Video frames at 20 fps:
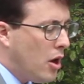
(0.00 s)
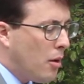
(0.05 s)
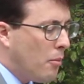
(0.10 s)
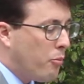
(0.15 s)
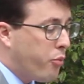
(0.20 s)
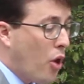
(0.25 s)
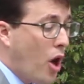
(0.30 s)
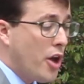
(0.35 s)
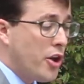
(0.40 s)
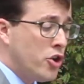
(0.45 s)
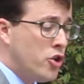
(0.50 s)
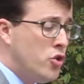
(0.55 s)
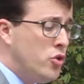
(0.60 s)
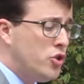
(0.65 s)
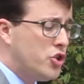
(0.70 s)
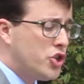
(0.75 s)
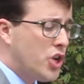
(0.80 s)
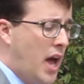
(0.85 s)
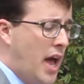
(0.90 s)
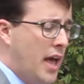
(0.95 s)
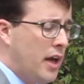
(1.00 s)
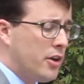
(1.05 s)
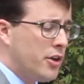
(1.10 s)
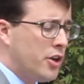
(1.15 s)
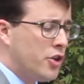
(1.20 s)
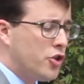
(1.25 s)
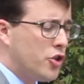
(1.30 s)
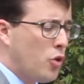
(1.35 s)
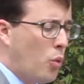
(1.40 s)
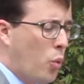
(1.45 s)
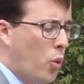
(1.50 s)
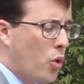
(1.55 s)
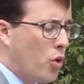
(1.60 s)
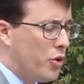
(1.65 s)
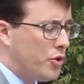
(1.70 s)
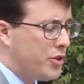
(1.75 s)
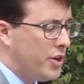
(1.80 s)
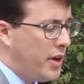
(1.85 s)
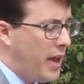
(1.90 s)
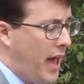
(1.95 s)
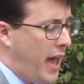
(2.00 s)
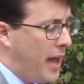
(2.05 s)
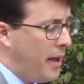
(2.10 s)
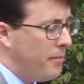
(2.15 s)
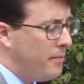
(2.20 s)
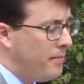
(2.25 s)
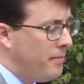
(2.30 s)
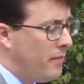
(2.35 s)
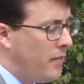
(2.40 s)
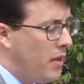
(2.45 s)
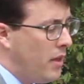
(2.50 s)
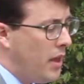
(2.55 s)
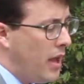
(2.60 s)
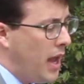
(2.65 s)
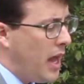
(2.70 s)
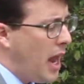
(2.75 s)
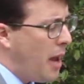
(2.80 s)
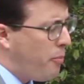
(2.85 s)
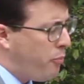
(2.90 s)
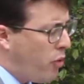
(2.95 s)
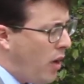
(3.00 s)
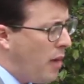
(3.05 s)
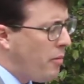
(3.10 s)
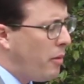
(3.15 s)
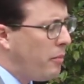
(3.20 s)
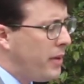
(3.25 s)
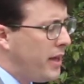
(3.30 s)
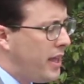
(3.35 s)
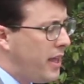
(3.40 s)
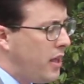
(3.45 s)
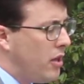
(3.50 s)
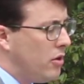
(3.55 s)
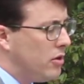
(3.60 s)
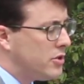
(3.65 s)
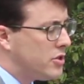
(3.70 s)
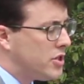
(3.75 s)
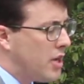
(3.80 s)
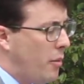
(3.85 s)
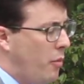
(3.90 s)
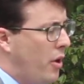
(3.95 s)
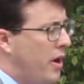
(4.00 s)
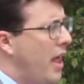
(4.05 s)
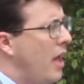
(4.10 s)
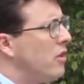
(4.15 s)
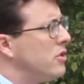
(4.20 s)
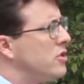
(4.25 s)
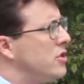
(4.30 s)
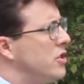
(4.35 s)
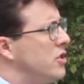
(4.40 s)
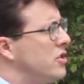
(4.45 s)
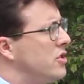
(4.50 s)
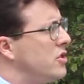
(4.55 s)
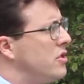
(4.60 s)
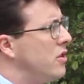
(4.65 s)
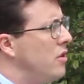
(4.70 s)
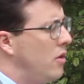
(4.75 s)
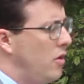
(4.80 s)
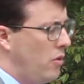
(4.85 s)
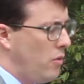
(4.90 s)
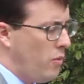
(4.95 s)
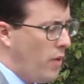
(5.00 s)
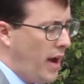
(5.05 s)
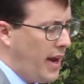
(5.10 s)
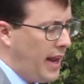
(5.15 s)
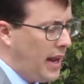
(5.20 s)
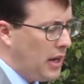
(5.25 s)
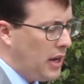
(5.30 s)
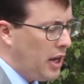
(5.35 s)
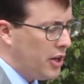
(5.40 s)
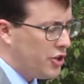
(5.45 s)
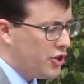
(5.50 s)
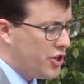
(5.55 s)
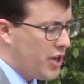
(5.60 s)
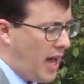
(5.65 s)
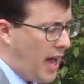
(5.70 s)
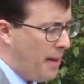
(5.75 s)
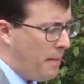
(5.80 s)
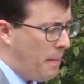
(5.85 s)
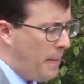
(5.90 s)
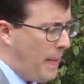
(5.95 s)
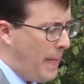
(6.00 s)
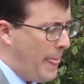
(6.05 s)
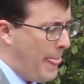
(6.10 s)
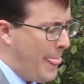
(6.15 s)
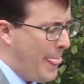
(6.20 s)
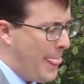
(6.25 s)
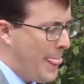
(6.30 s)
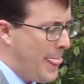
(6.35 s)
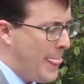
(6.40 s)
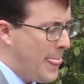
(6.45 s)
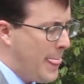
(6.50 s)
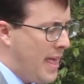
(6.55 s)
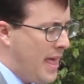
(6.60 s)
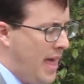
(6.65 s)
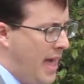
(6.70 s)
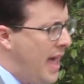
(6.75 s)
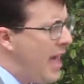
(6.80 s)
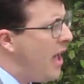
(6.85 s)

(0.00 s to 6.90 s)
"brought a new child into the world today, and I probably killed someone else's right at lunchtime.